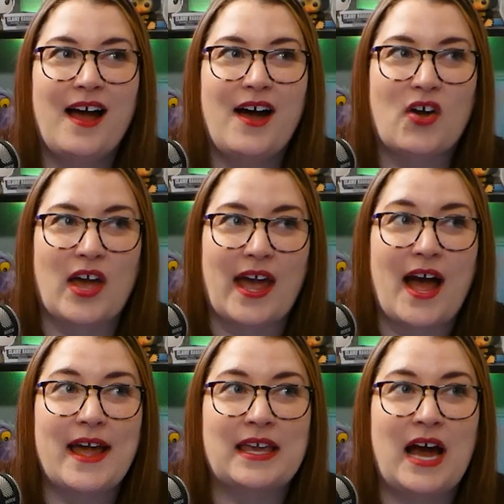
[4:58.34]
Okay,
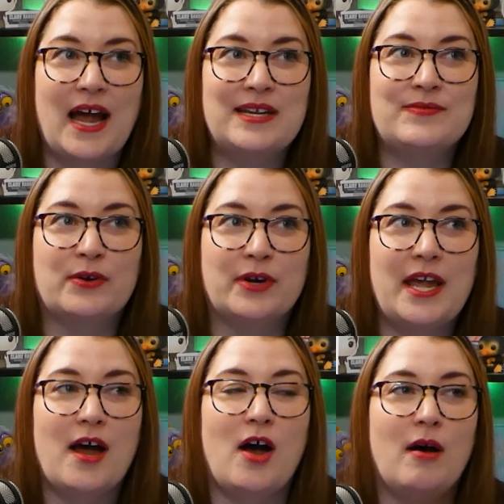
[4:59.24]
I kind of
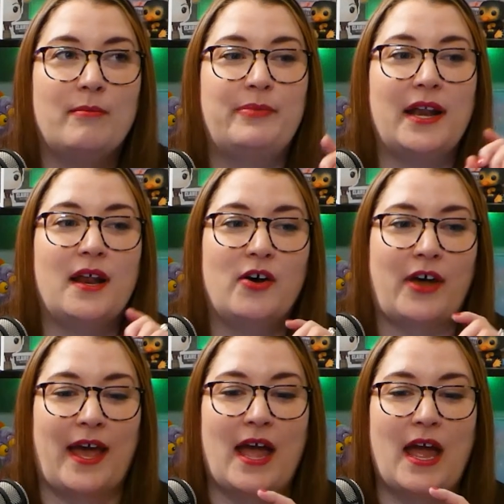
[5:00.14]
agree, but okay,